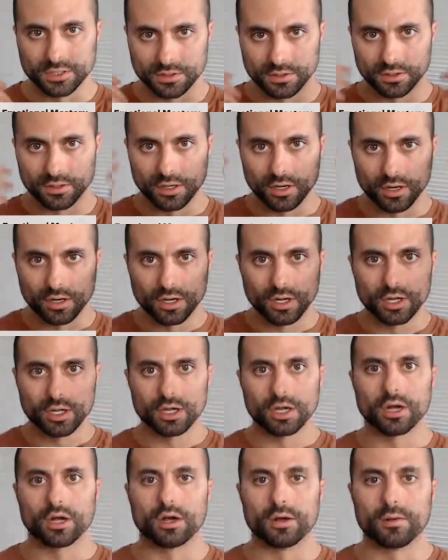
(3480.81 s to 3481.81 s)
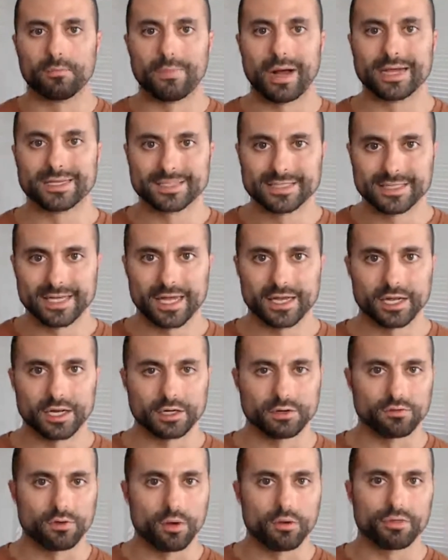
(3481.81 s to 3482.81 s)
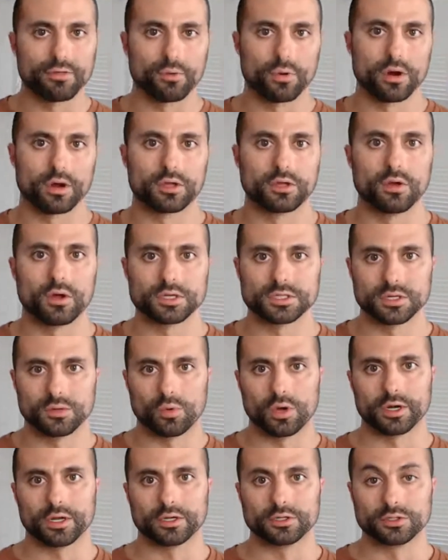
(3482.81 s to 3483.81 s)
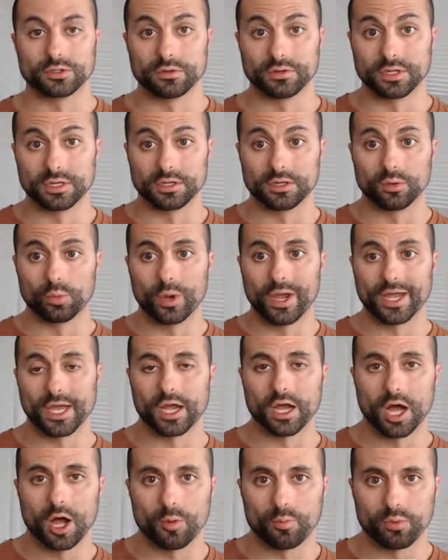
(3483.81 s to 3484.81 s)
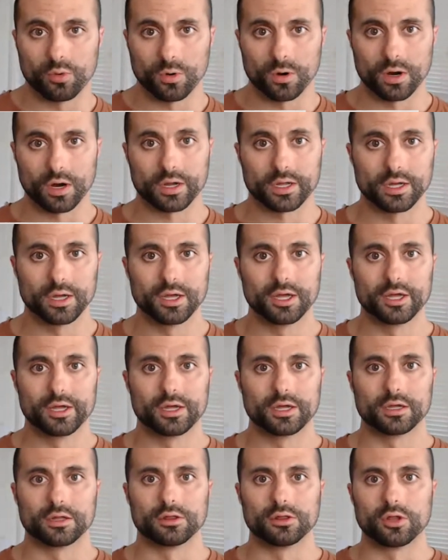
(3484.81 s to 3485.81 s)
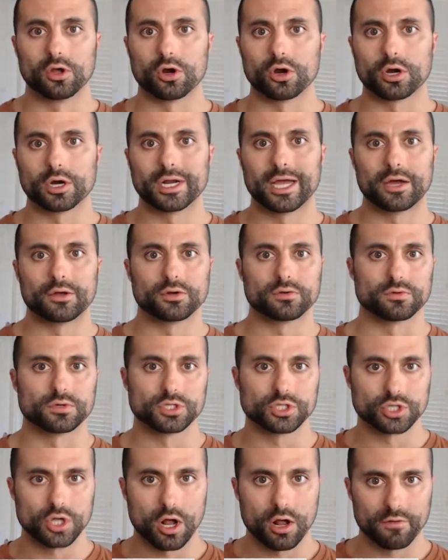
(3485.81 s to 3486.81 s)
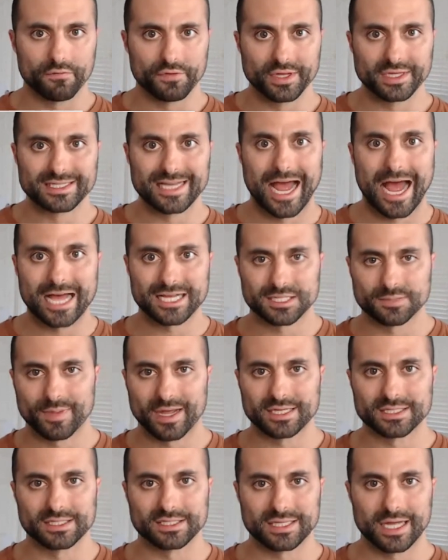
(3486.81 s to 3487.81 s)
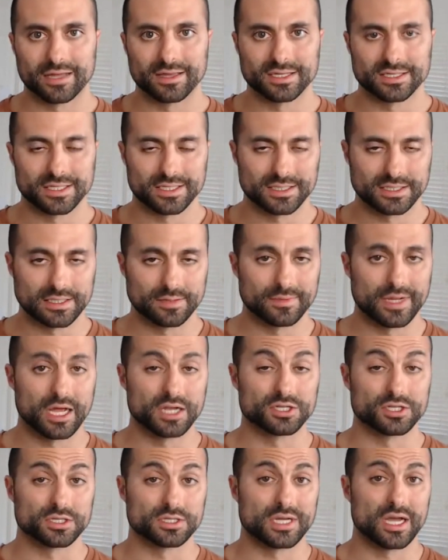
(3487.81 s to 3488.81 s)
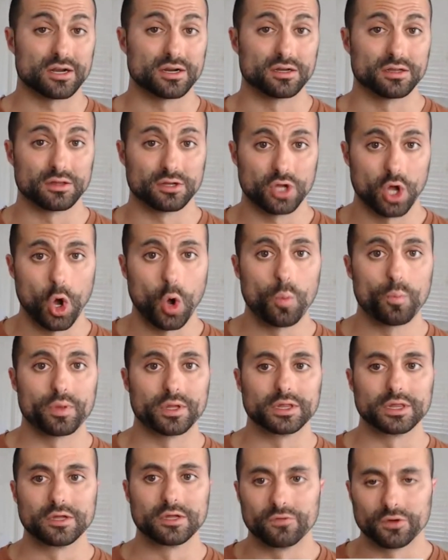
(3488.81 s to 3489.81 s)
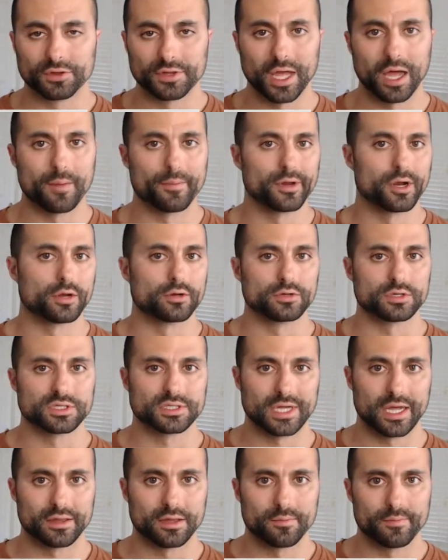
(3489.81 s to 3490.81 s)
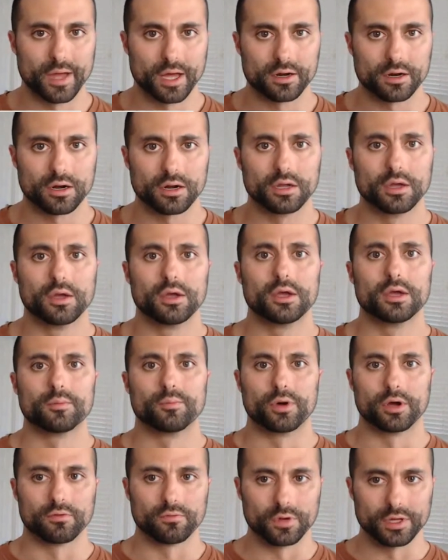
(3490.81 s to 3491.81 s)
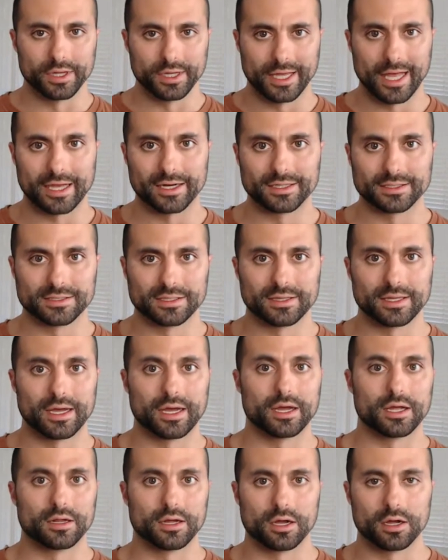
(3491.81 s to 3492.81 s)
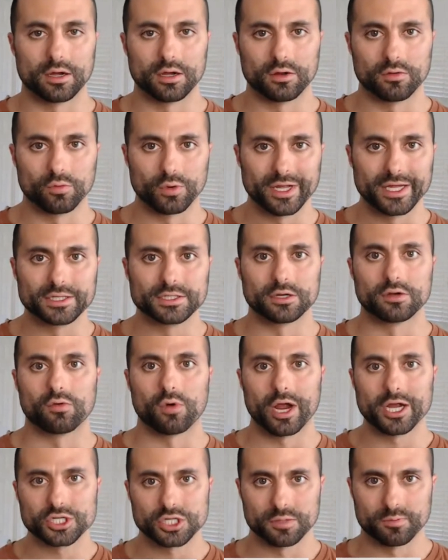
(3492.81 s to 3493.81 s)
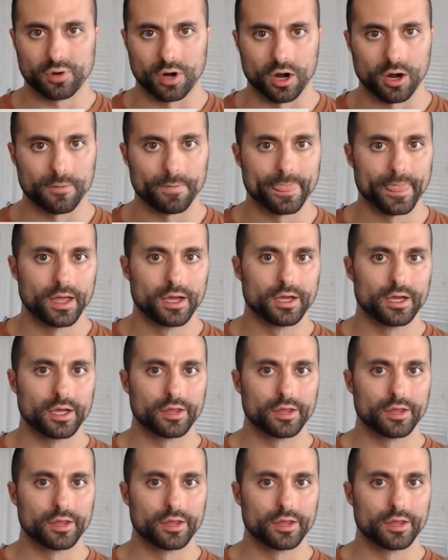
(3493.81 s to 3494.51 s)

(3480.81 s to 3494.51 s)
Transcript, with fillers: into your uh, mindset and growth work. You also want to do the waking up work learn how to resolve these aspects inside the system, not just how to cope and live with them and understand them better, but really get into the uh, reintegration part,